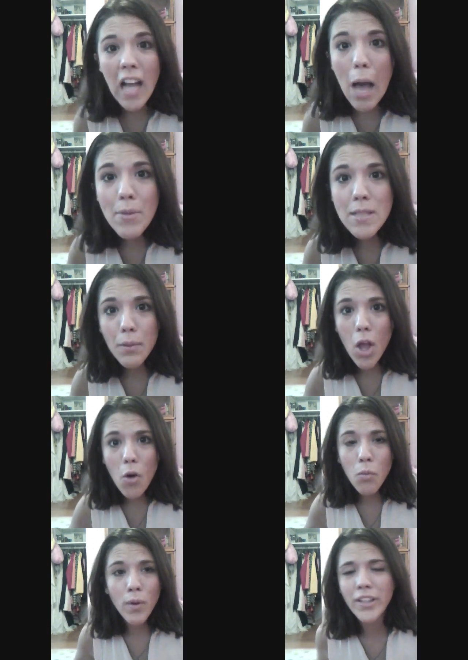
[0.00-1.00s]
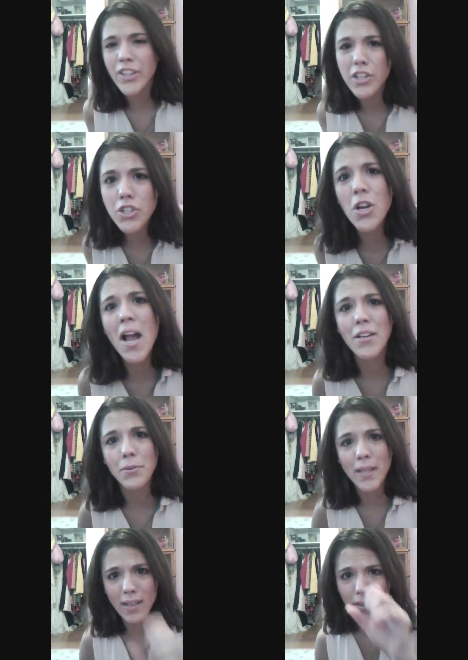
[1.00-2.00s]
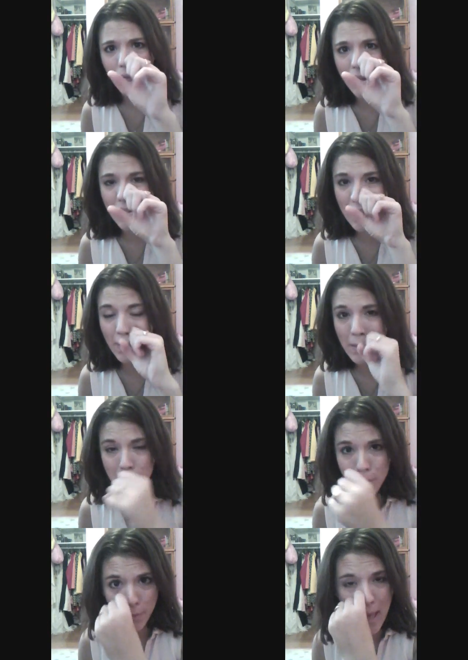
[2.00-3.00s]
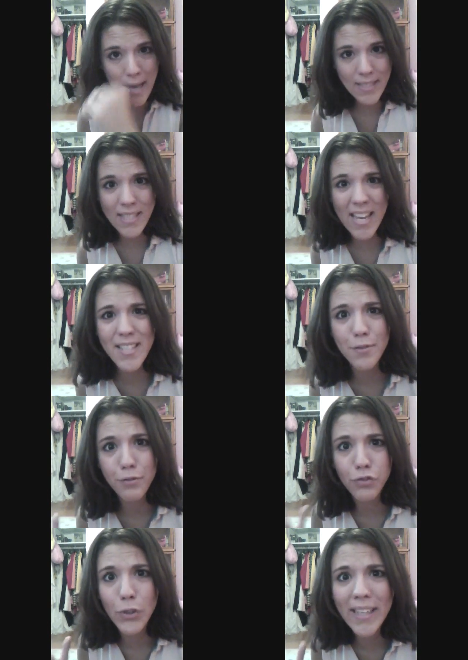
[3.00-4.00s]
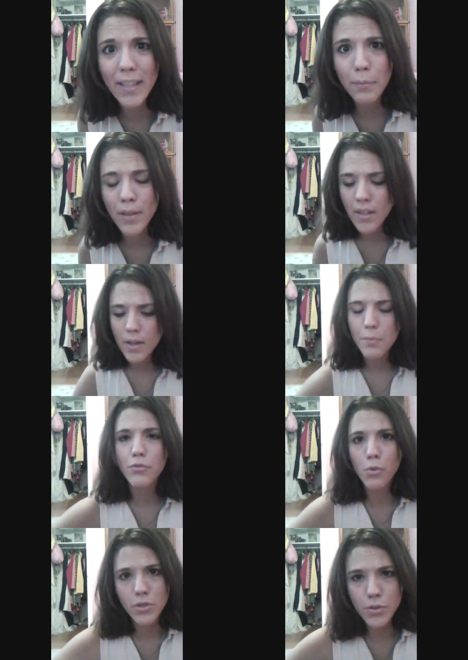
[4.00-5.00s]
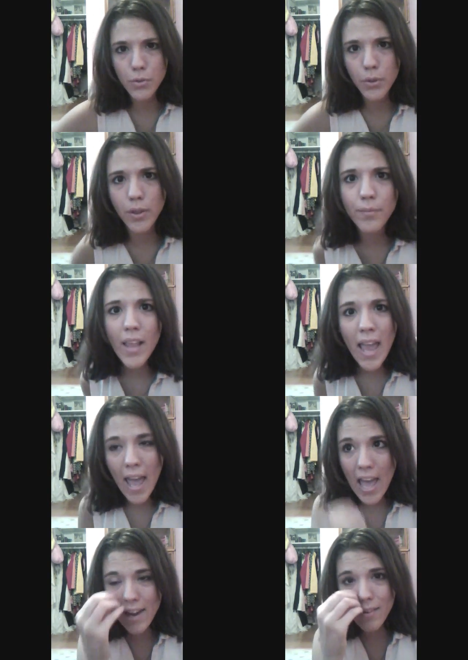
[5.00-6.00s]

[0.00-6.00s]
Leave in the comments below what you're trying to read in, the, in your last days of freedom before school.